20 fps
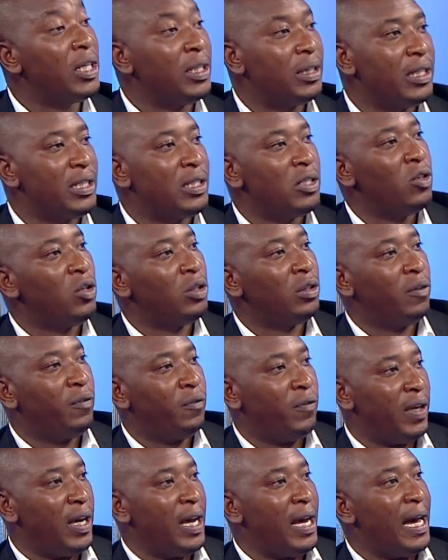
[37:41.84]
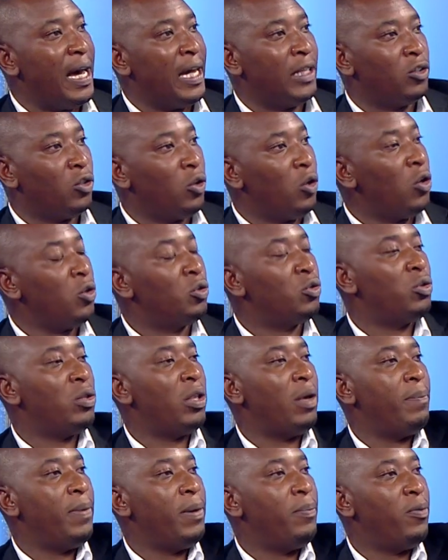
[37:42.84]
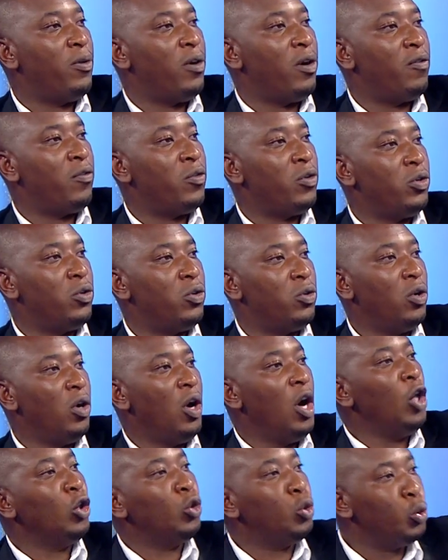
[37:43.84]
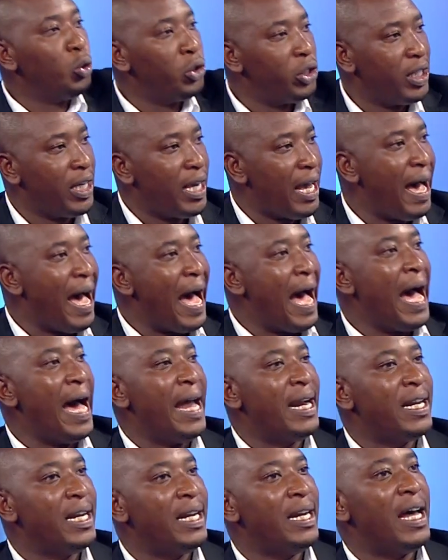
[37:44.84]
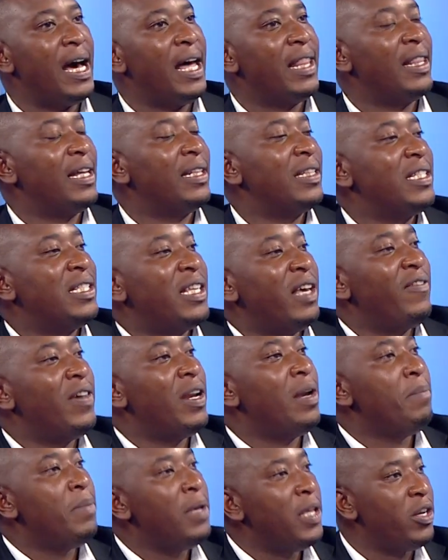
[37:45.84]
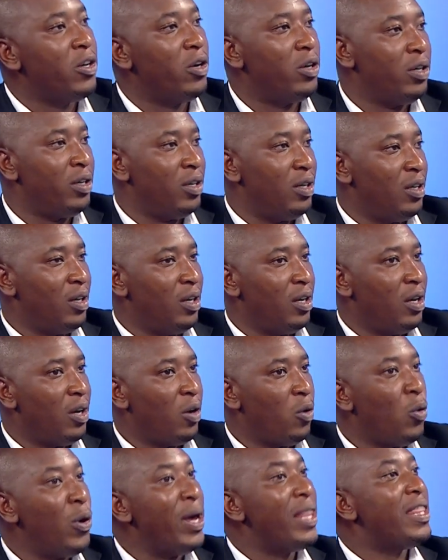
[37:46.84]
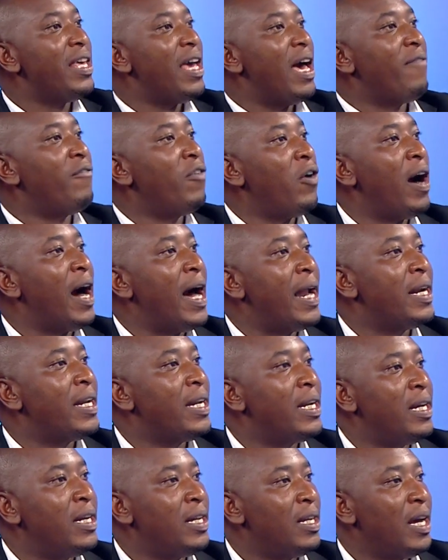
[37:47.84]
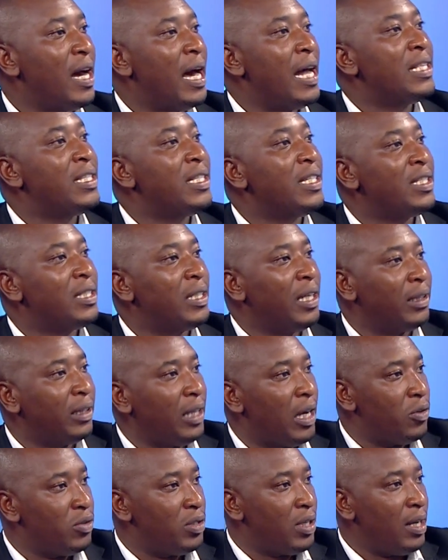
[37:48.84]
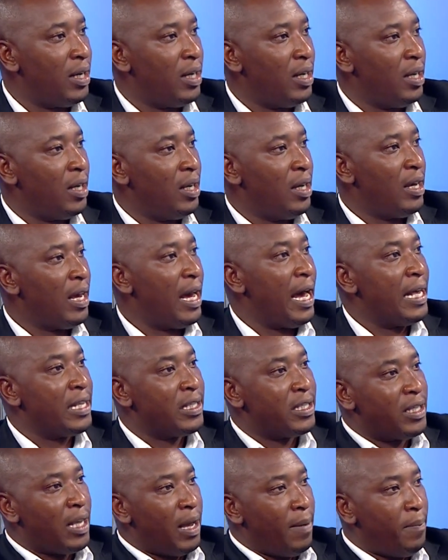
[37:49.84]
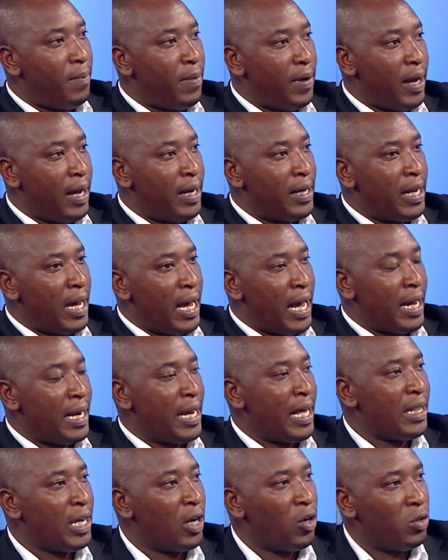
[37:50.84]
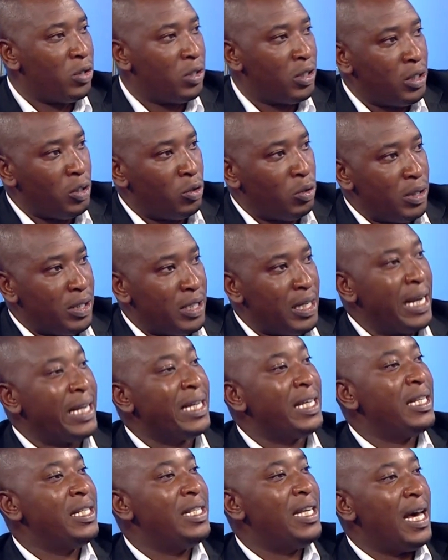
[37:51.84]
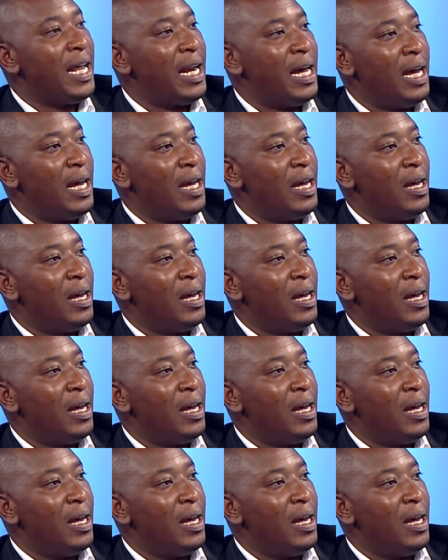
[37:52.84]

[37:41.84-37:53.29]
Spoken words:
it is not fair at all to the people of Ruiru to share 137 million when they are 460,000 and some and another constituency like Kijara,